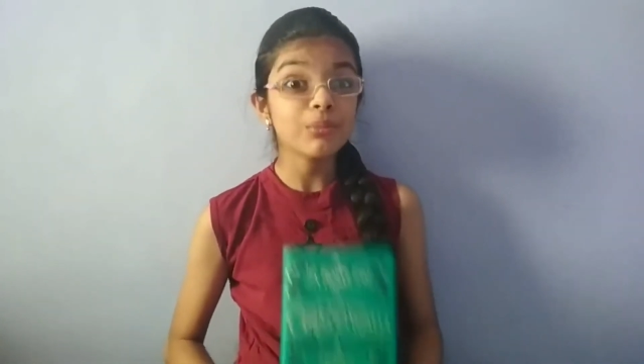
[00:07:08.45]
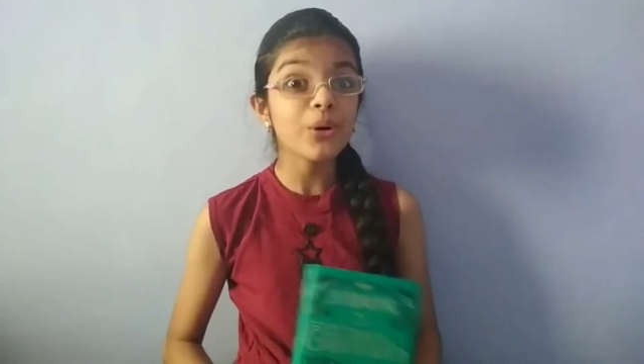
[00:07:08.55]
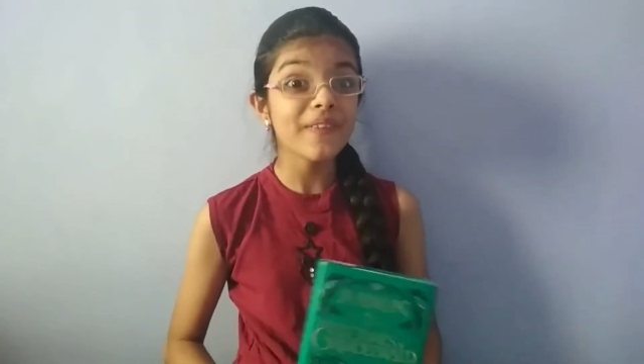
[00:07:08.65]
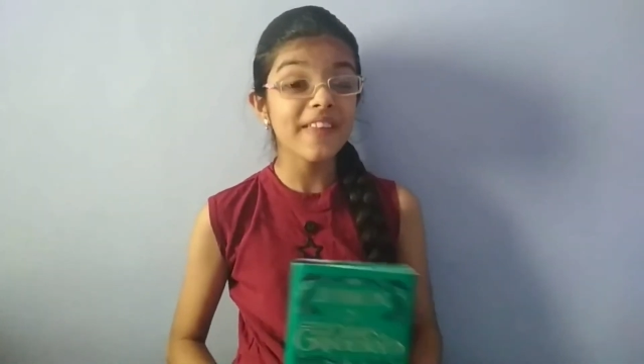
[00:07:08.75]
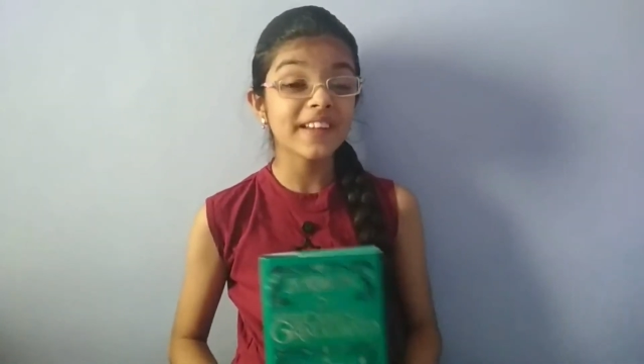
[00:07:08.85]

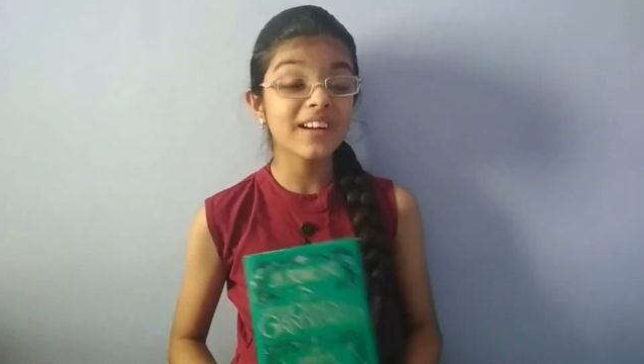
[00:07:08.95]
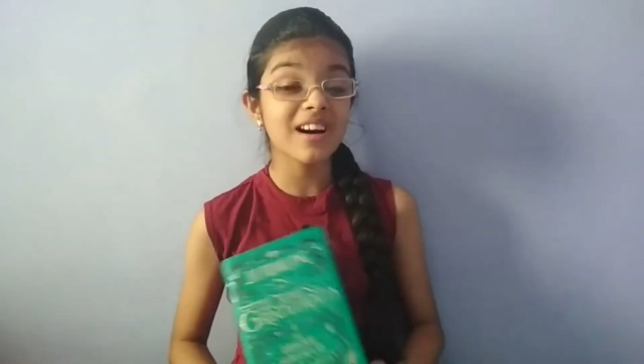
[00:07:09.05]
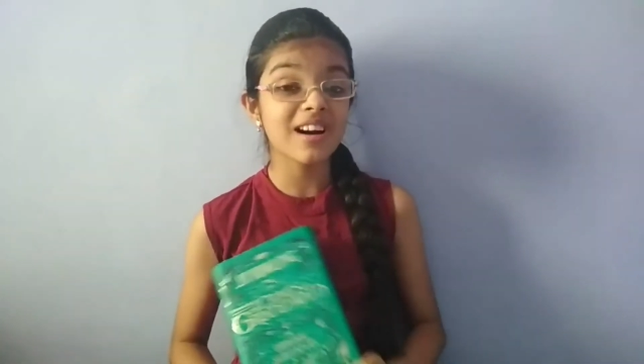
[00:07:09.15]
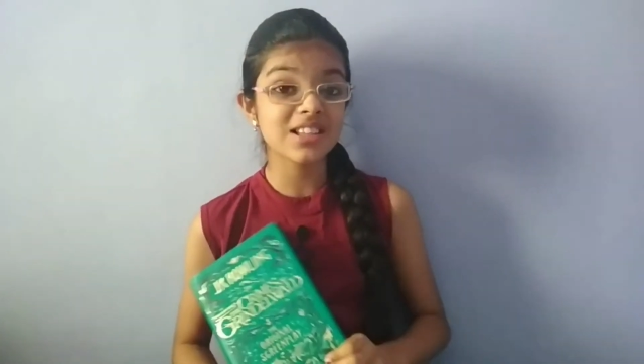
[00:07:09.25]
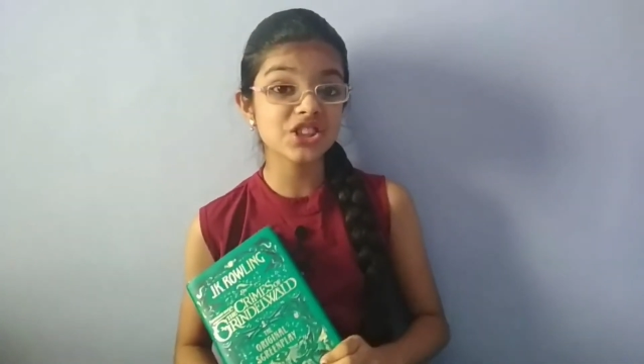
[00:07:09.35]
more than The
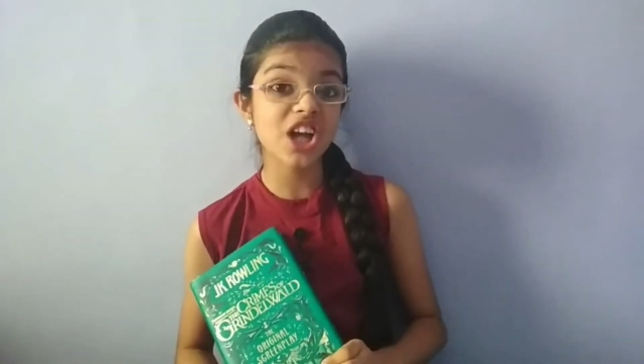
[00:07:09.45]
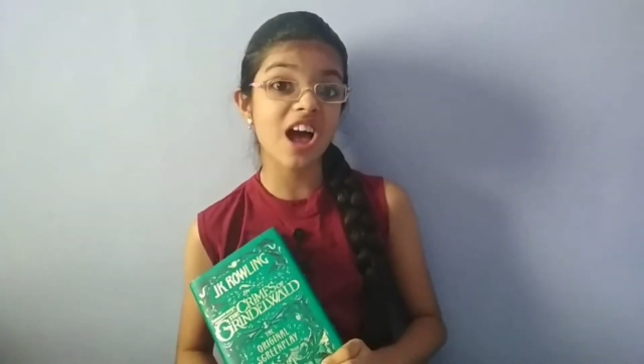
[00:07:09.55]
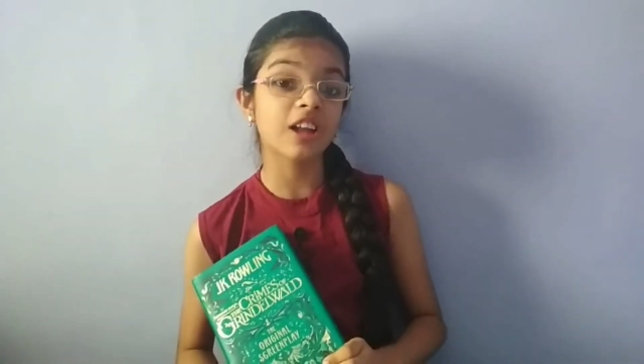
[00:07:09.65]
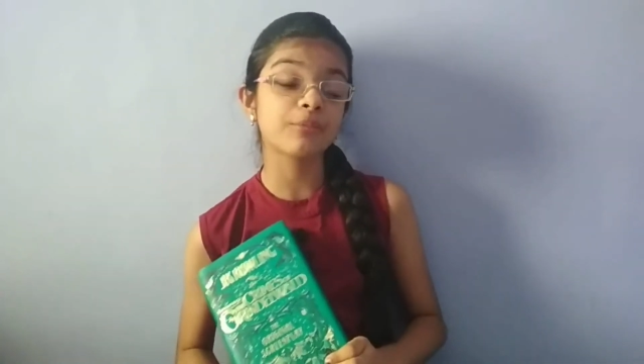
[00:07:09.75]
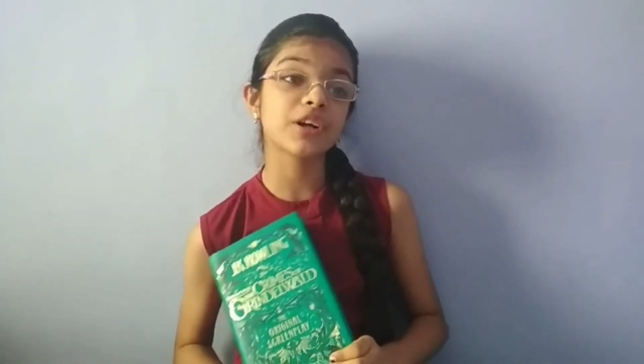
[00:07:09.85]
Cursed
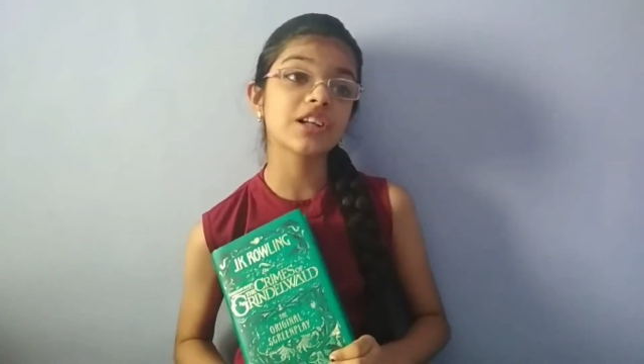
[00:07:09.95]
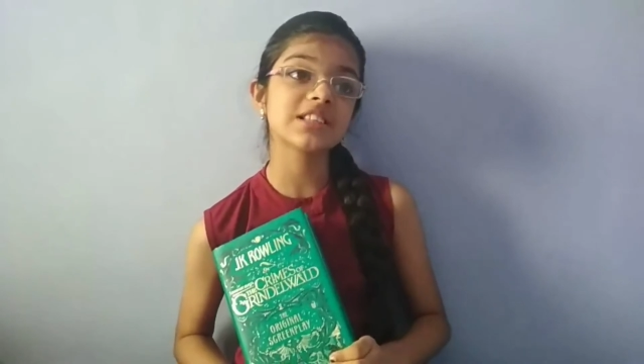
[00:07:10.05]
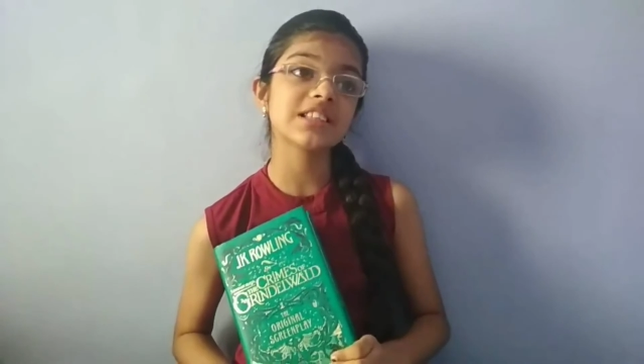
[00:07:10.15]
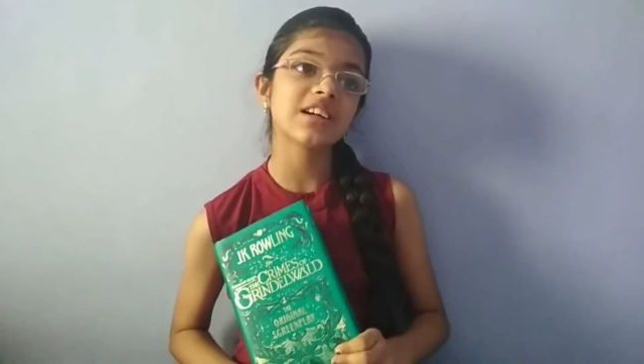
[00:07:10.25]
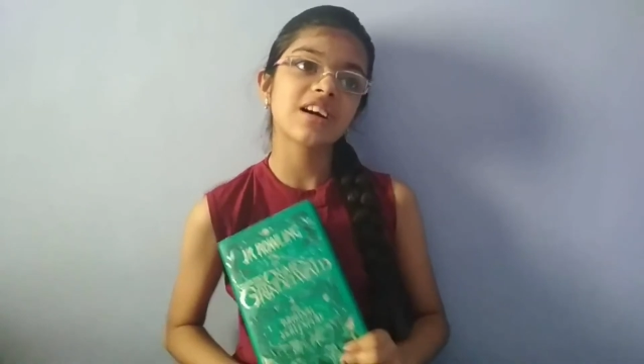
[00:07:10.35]
Child
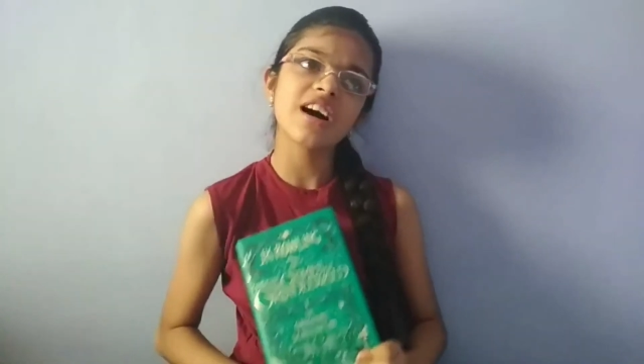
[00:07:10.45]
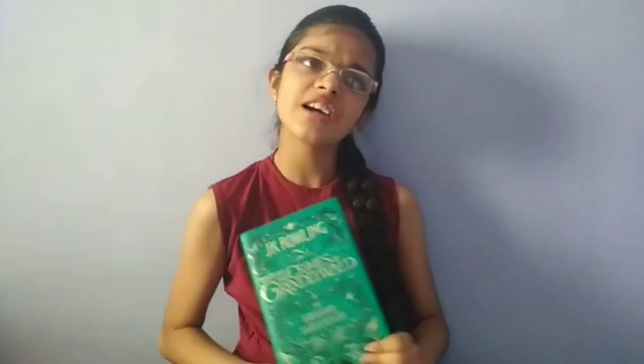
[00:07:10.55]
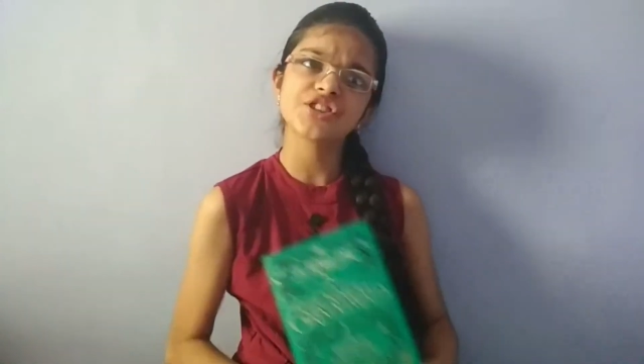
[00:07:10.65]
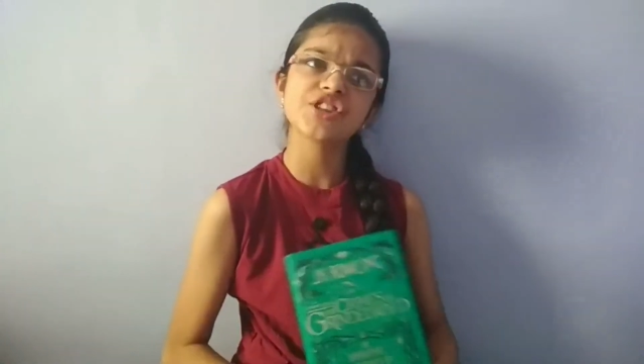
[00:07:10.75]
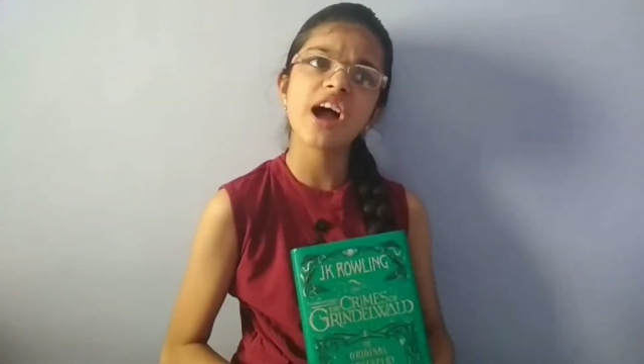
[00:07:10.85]
because in The
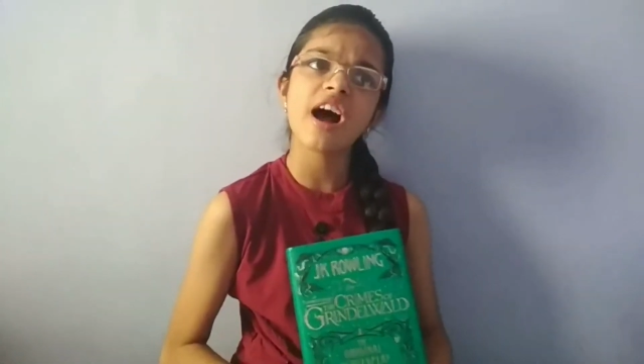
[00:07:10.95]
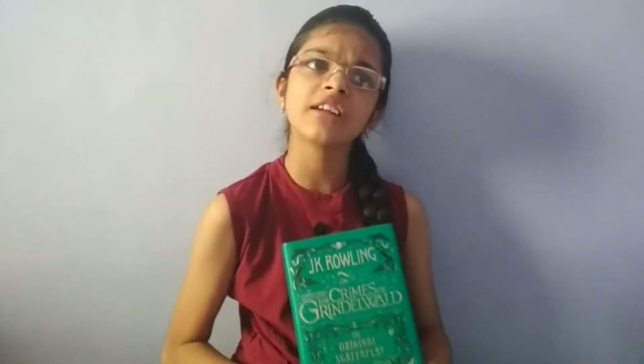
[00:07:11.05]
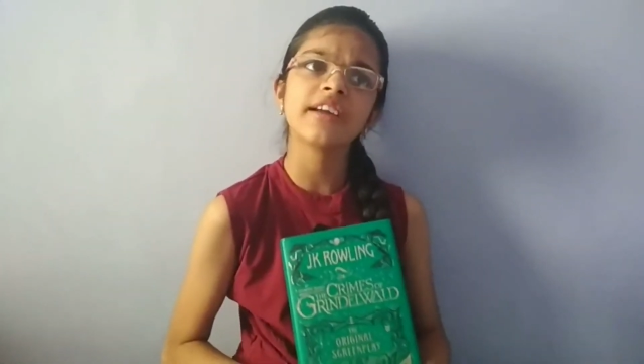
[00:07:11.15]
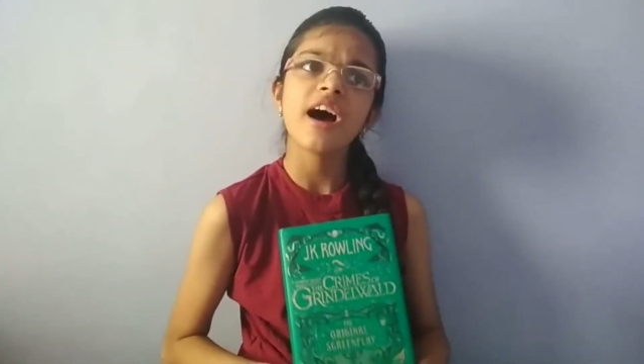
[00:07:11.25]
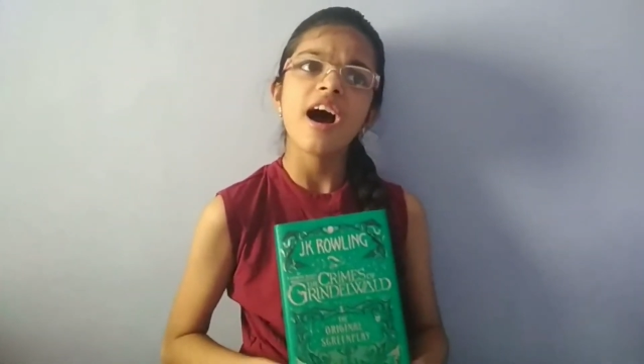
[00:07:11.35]
Cursed Child,